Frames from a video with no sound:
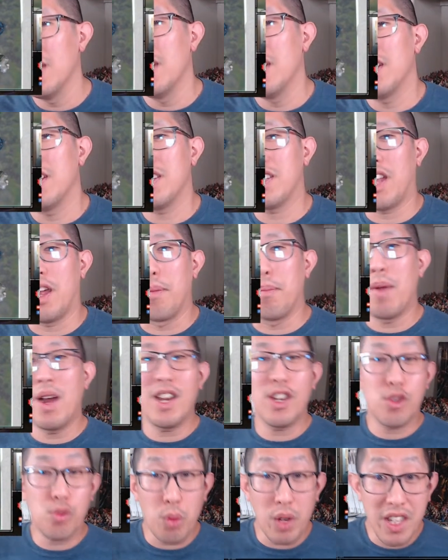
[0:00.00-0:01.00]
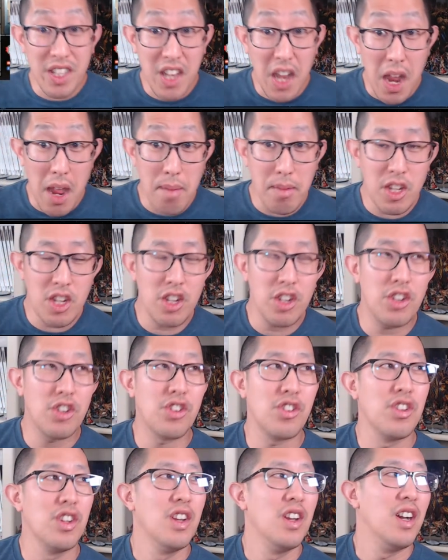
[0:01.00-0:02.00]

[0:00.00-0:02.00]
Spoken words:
He's like -1 damage.